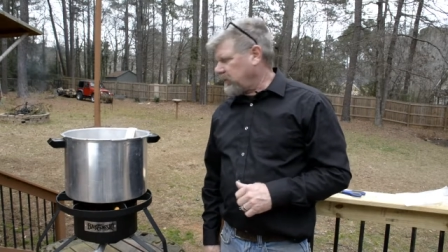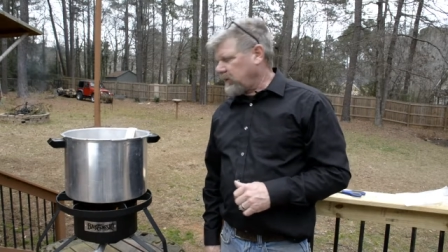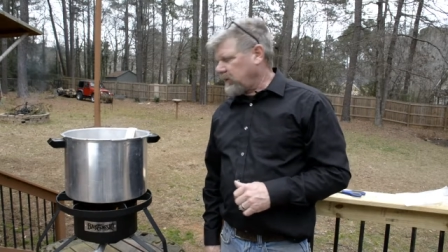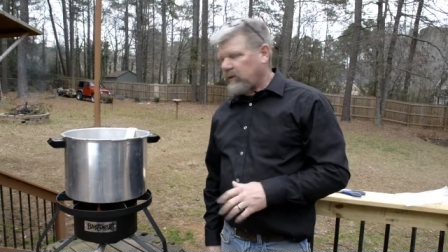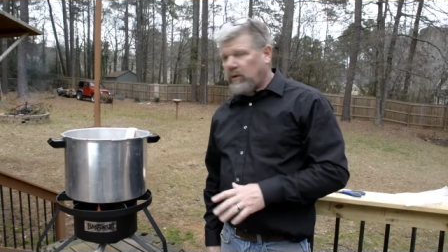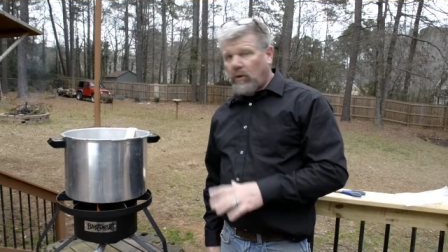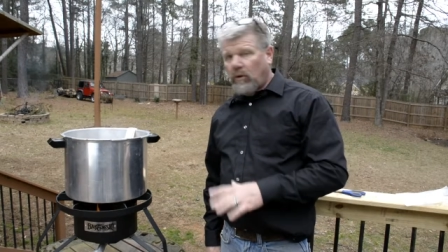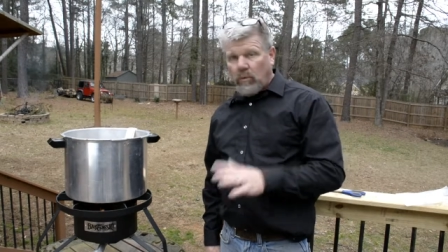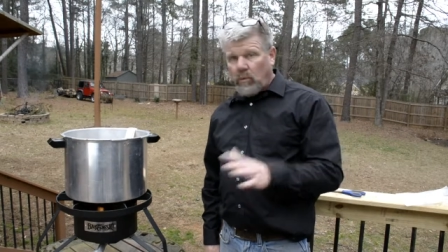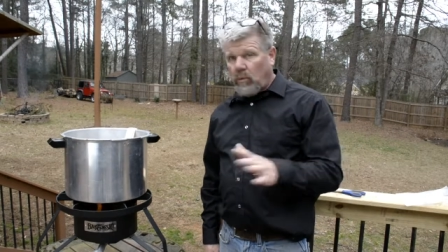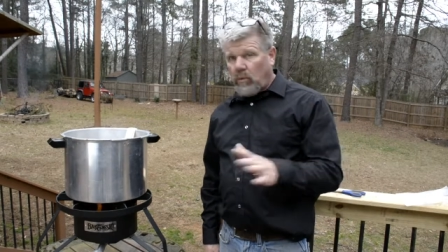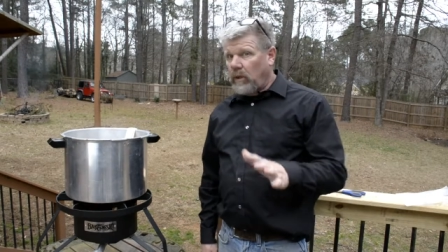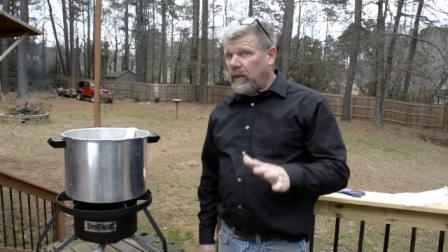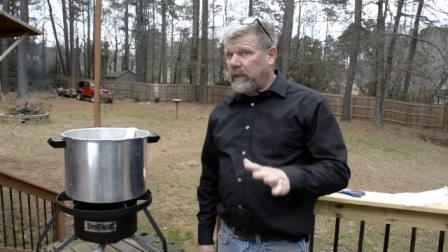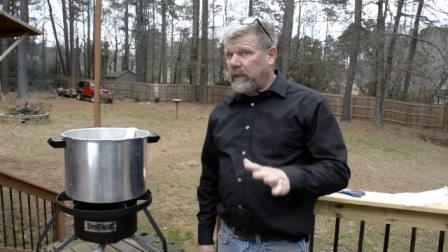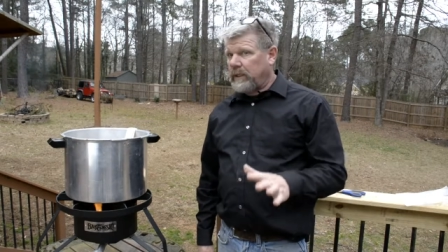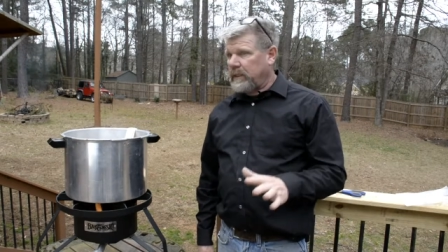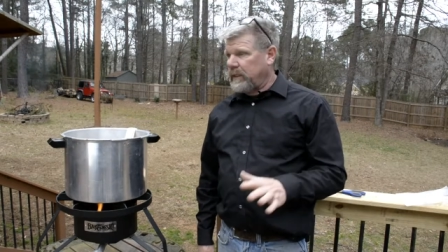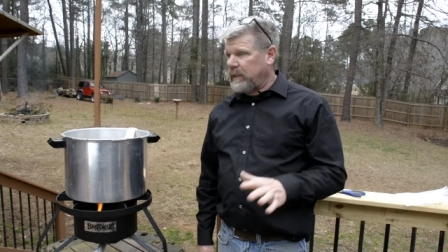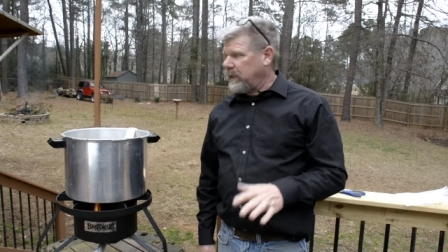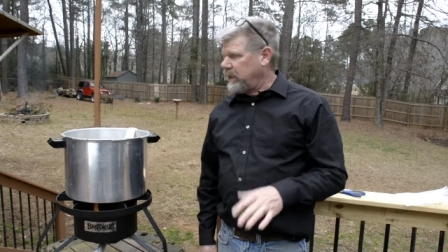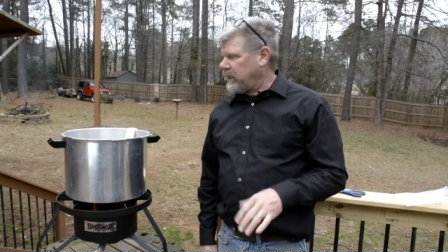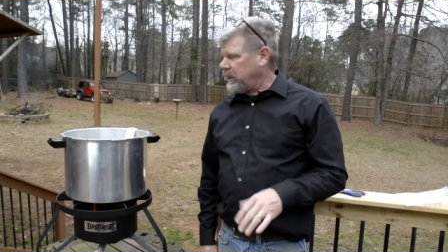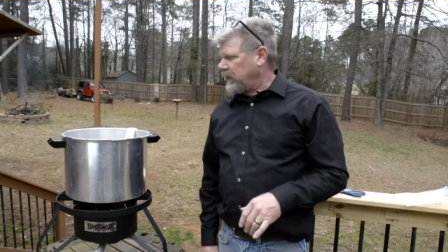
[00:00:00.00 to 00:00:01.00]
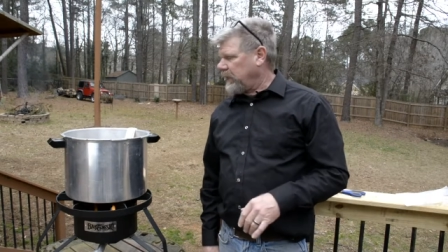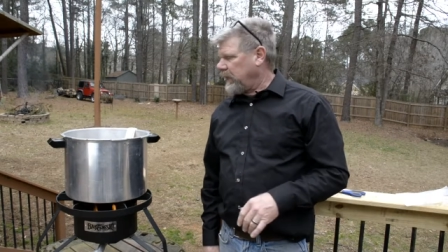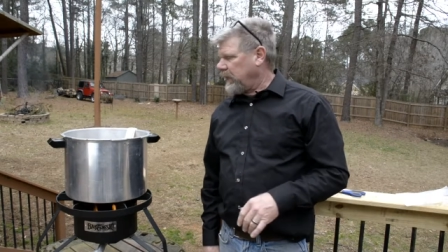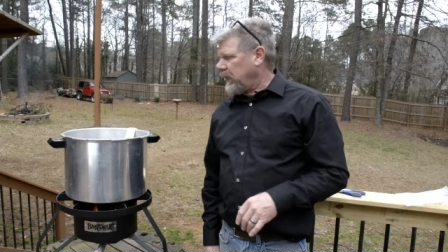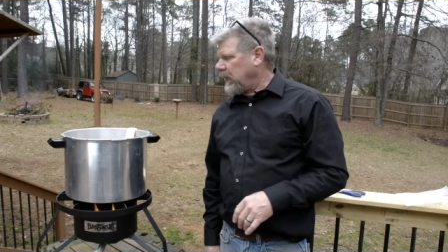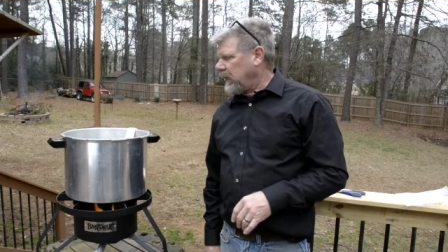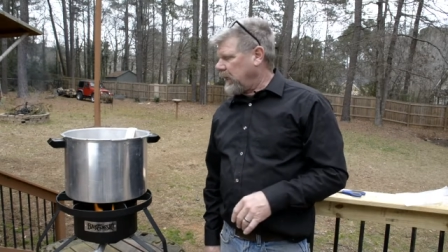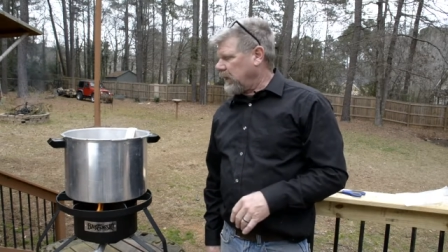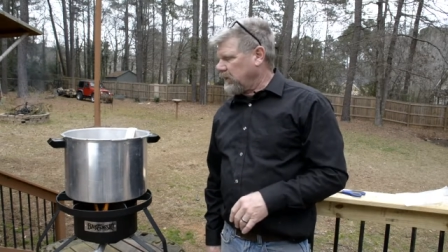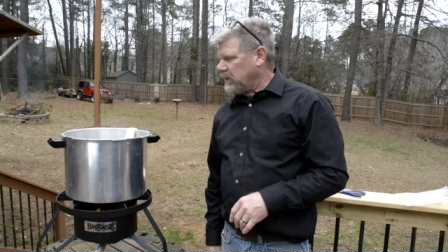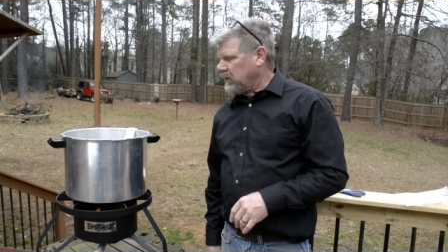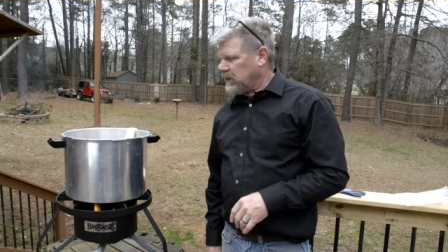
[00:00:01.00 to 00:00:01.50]
You don't want it to get any
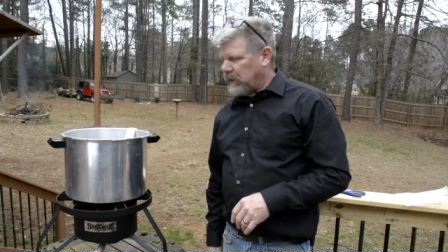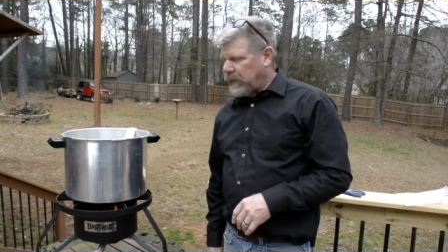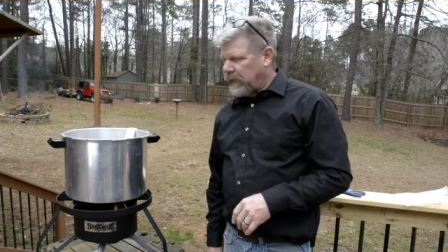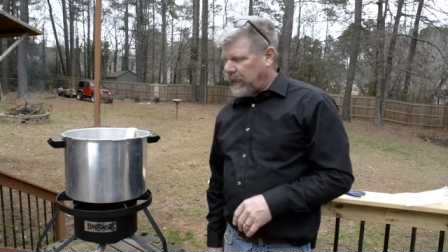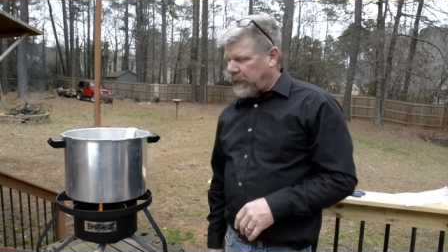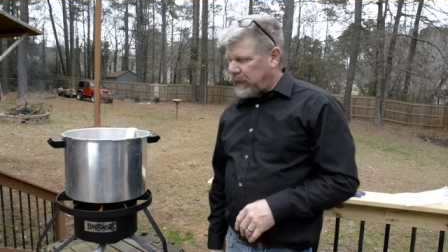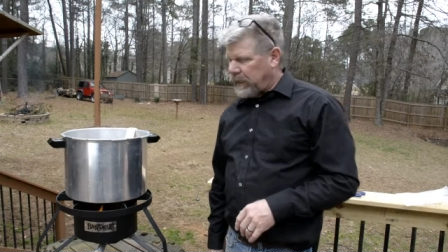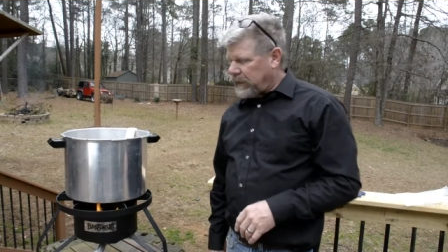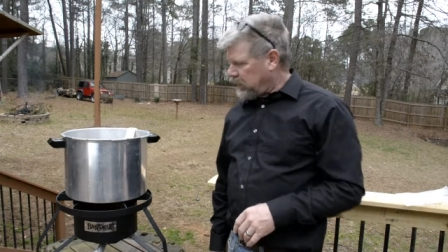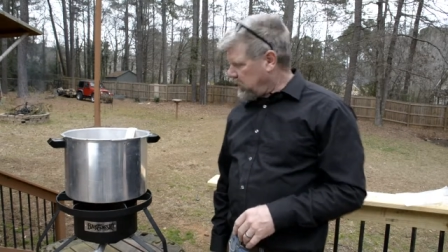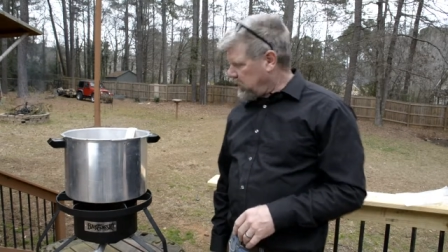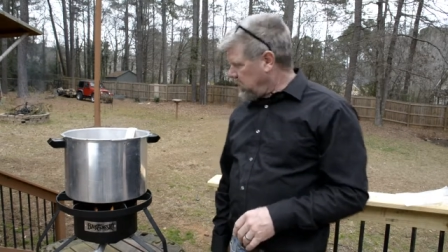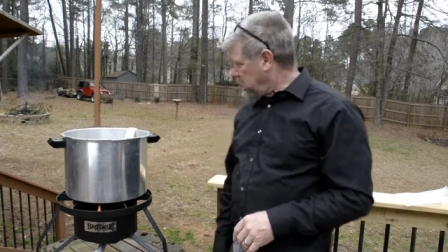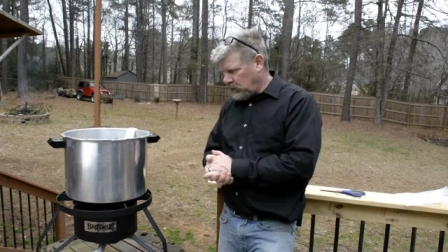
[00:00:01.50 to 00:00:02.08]
higher than that.